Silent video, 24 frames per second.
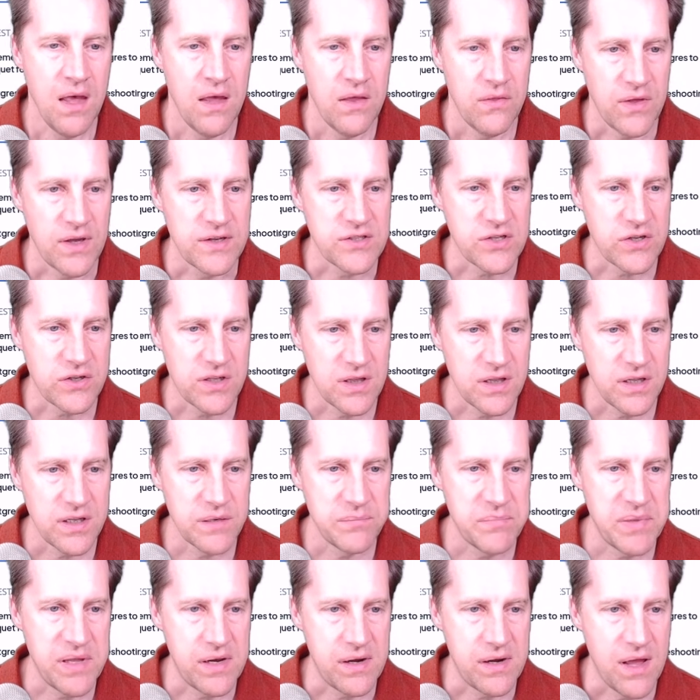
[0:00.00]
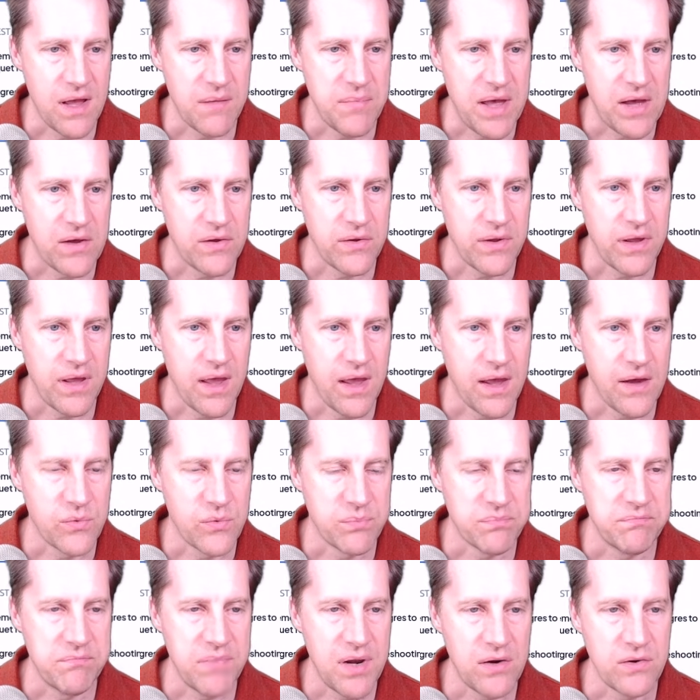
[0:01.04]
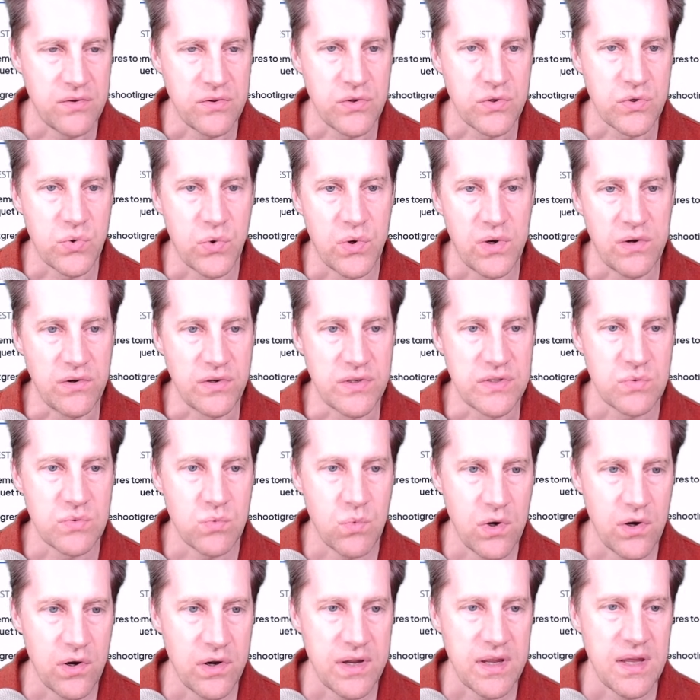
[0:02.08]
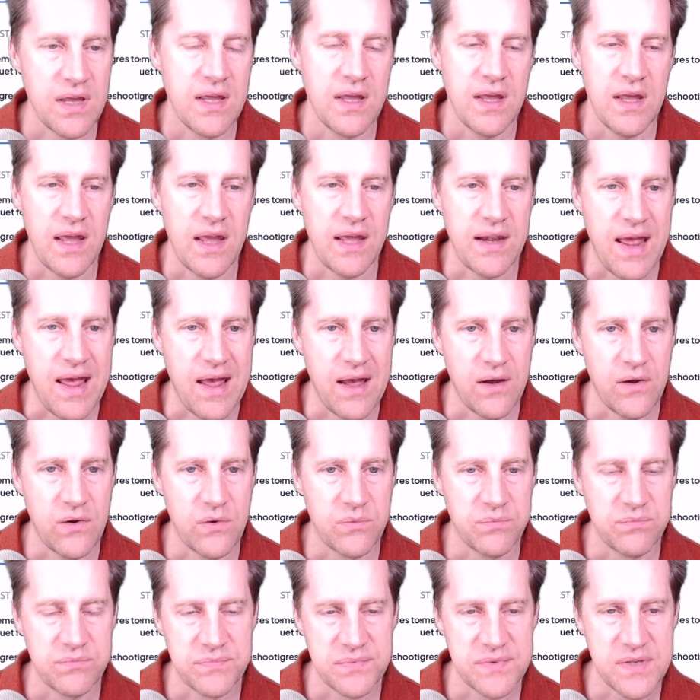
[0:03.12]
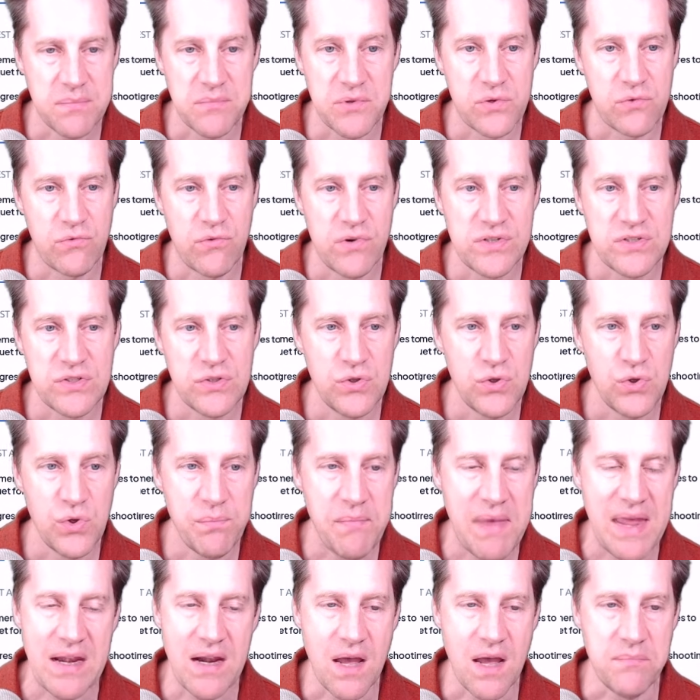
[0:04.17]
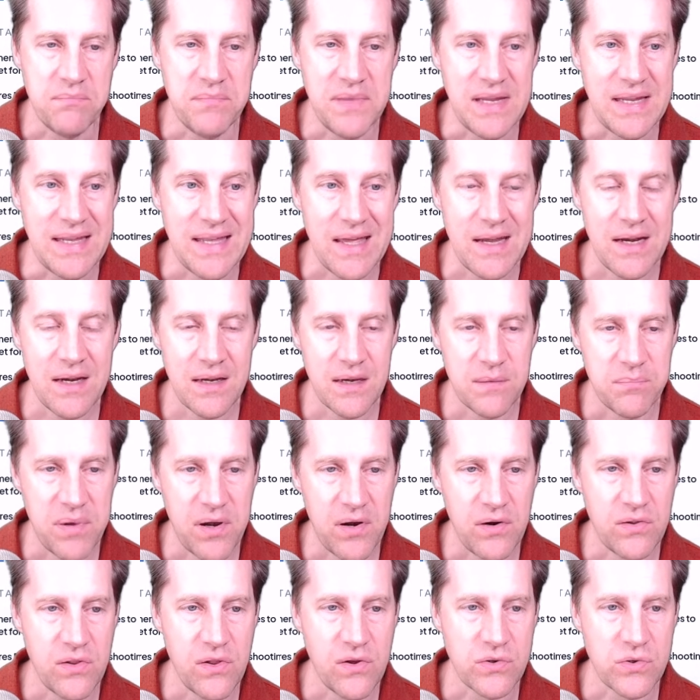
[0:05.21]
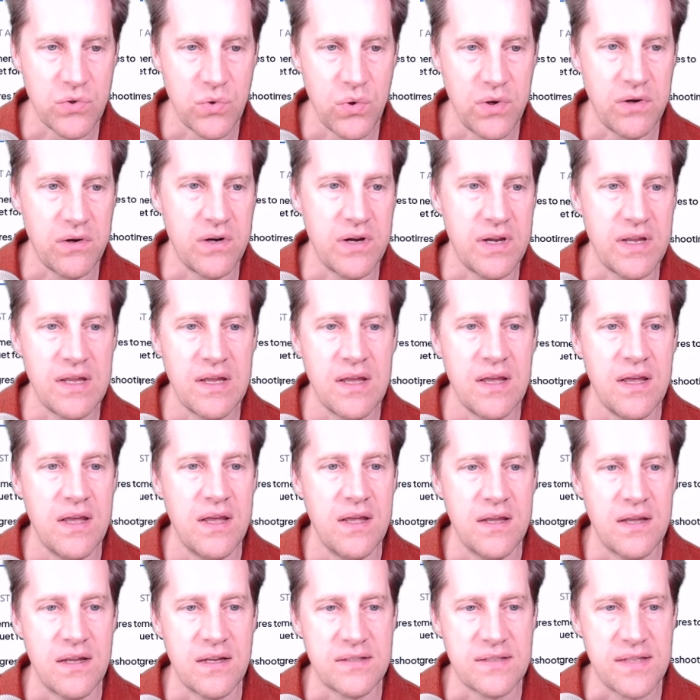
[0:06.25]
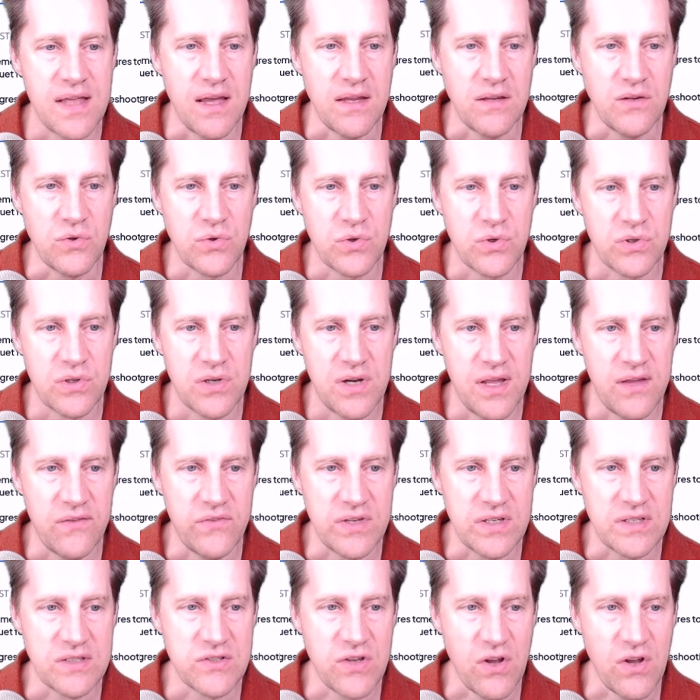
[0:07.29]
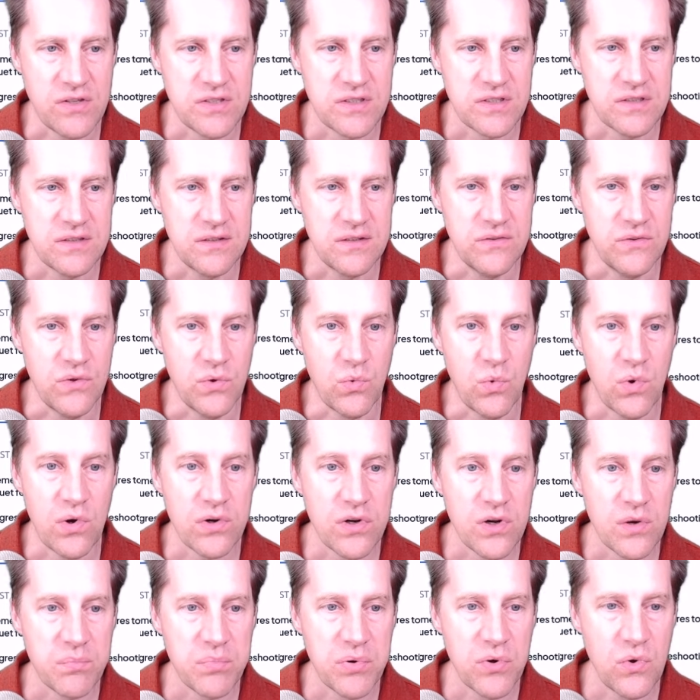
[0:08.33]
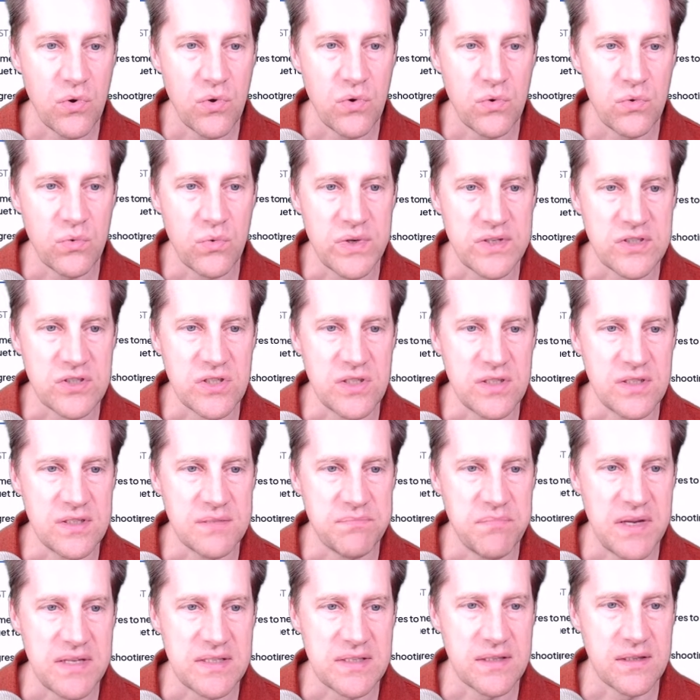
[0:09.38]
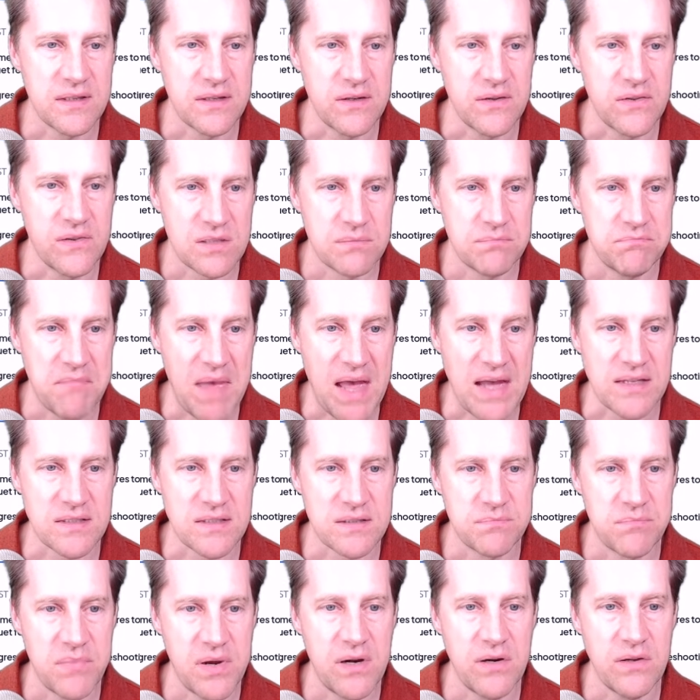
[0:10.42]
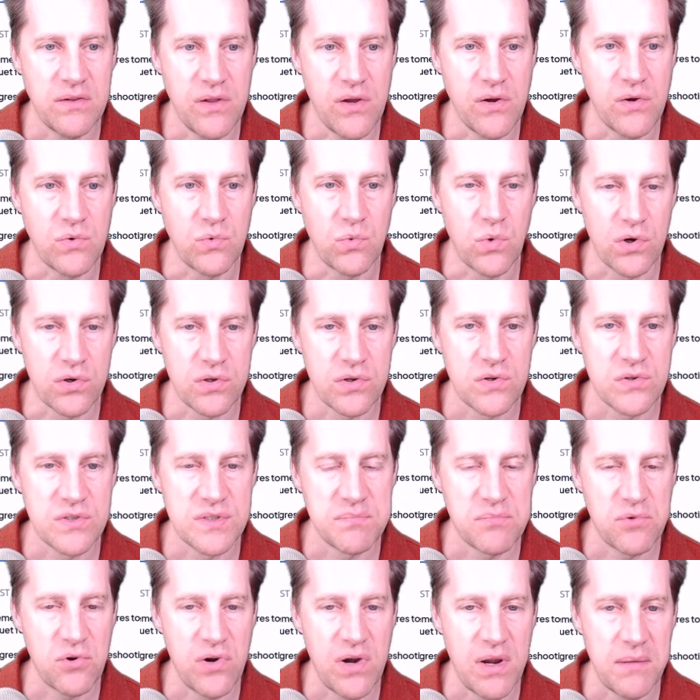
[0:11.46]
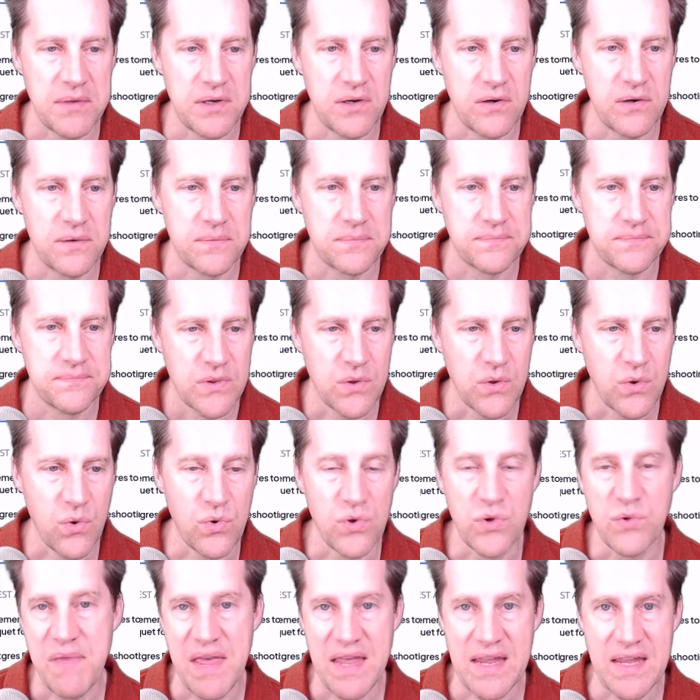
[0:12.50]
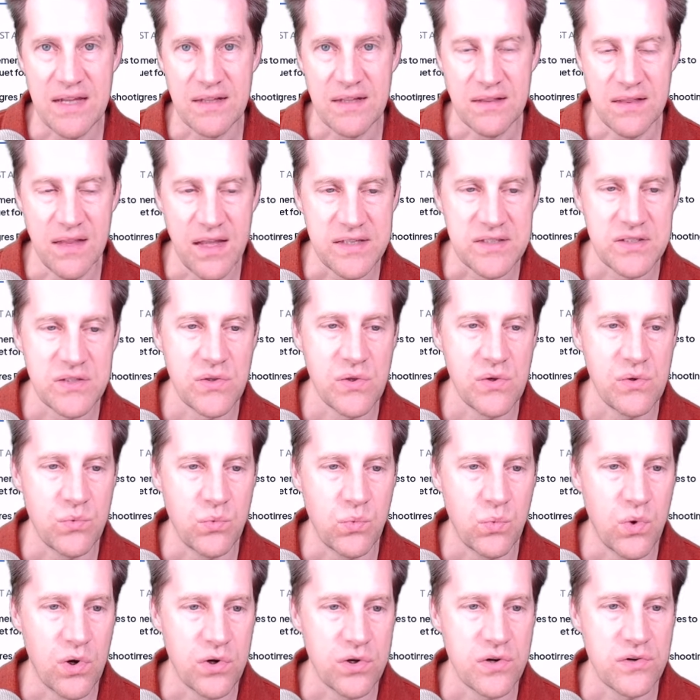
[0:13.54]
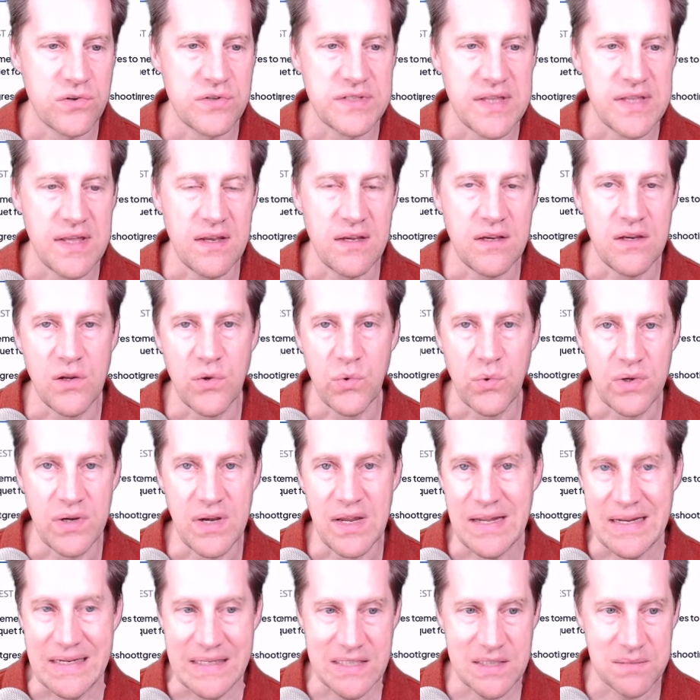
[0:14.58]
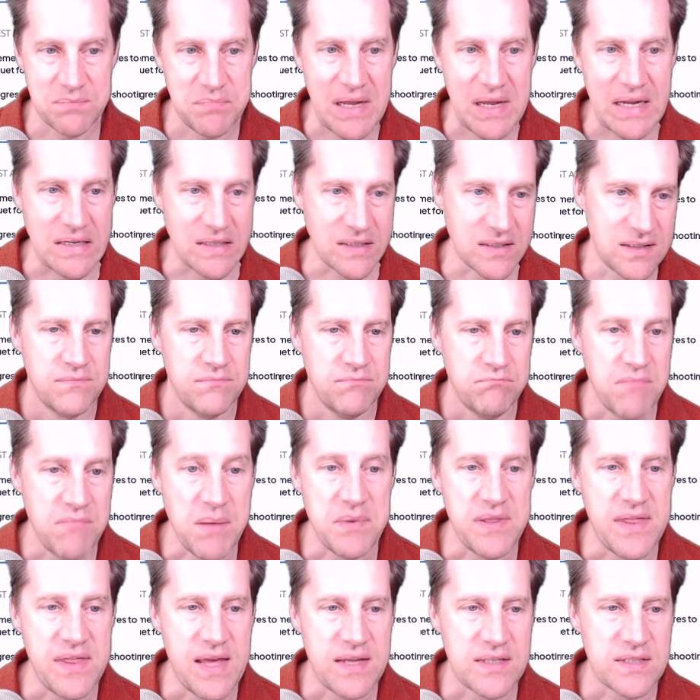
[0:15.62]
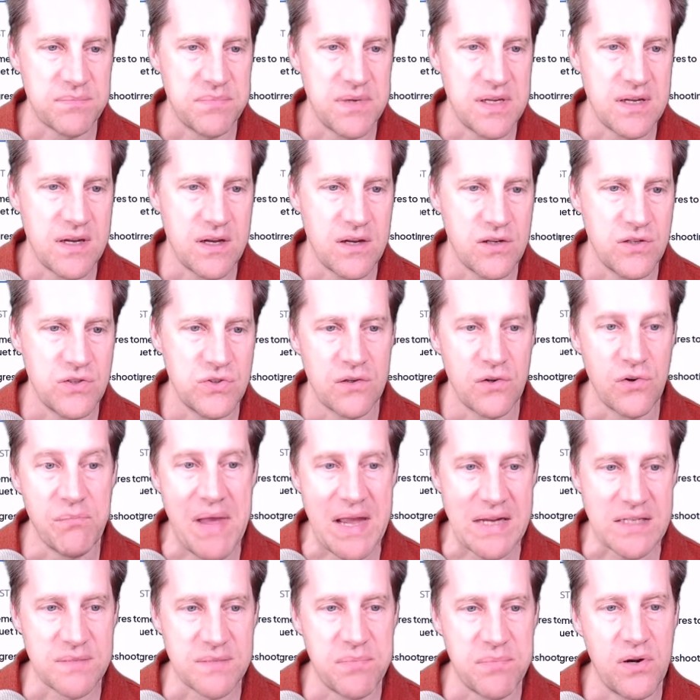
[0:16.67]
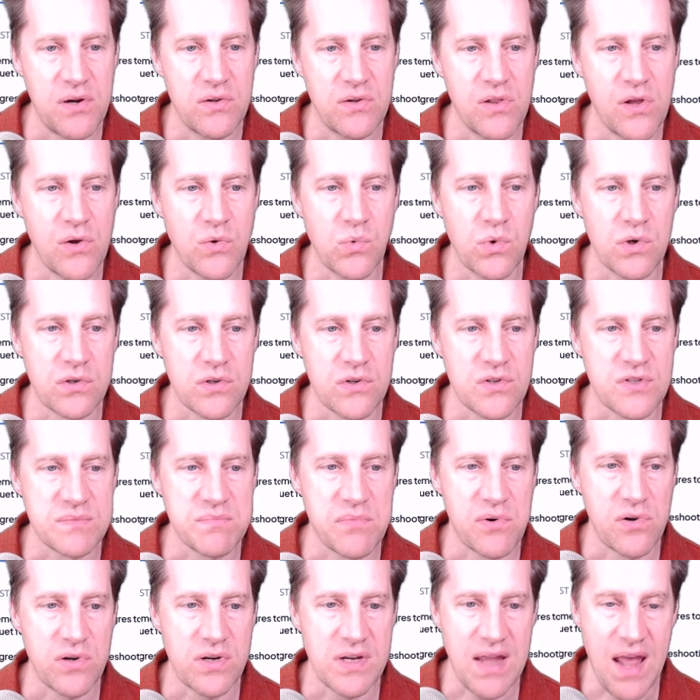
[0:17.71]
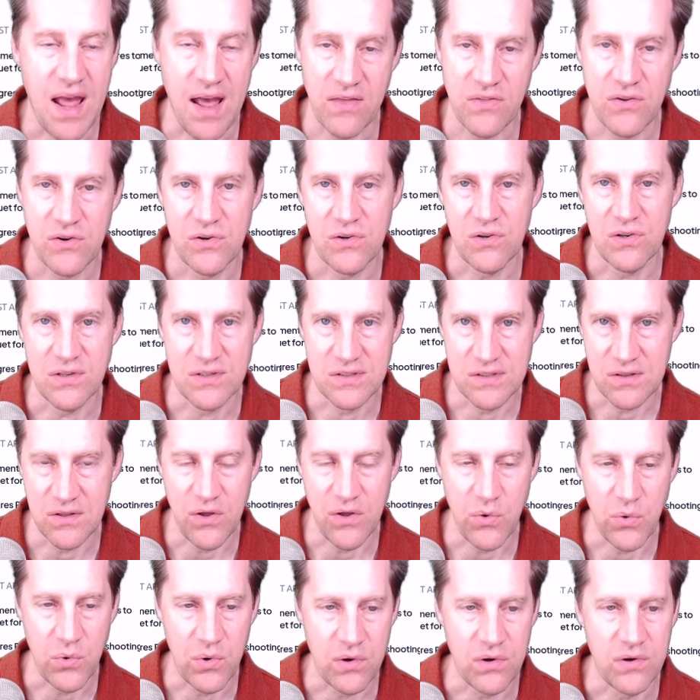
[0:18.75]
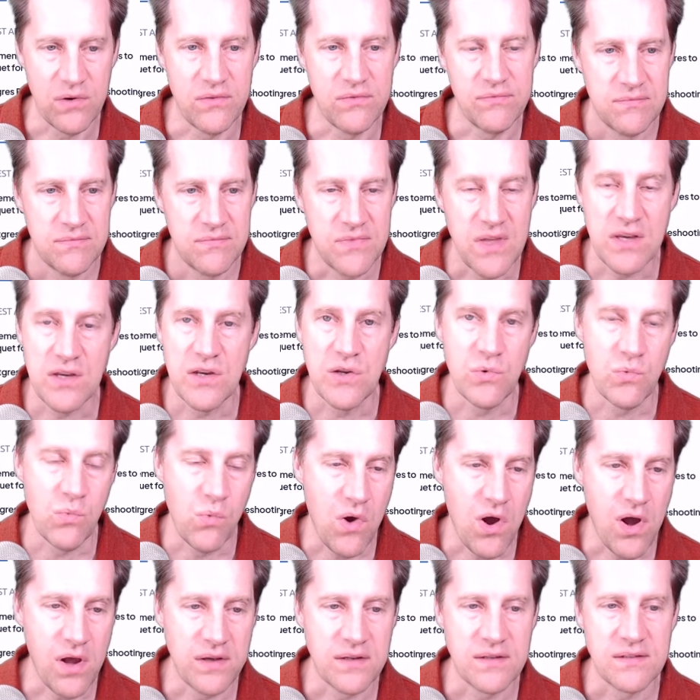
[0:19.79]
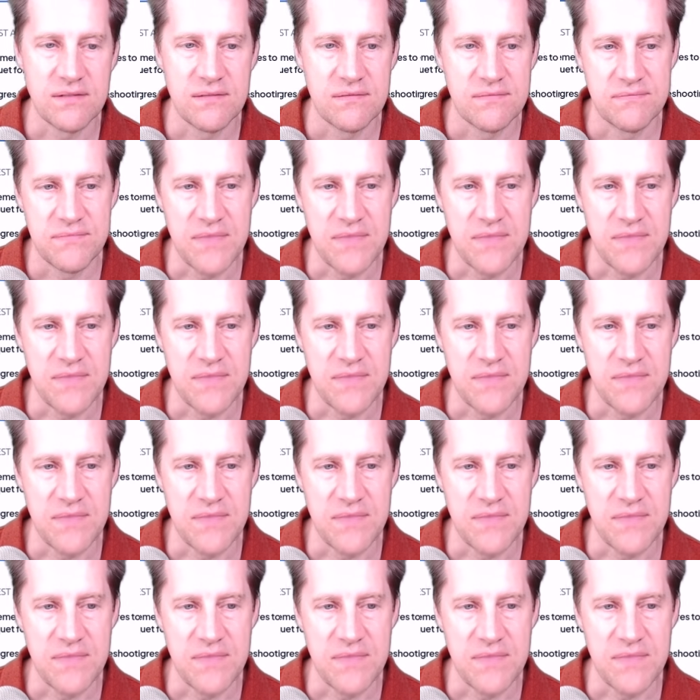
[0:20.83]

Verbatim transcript: They talk a little bit about how parallel queries work and how some of the reason you may not be getting a parallel query is that you could have exhausted the worker pool, which is basically the max parallel workers parameter, or you may get less workers than you would expect. Maybe that's because your max parallel workers per gather is lower than you want.